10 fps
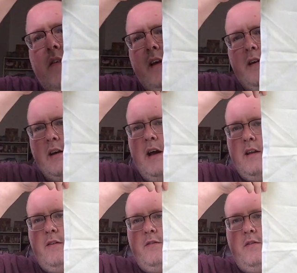like a kind
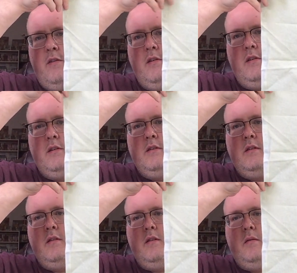of
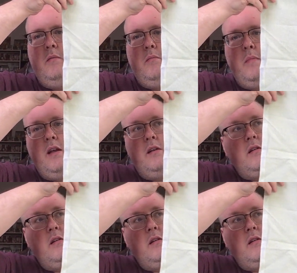mint,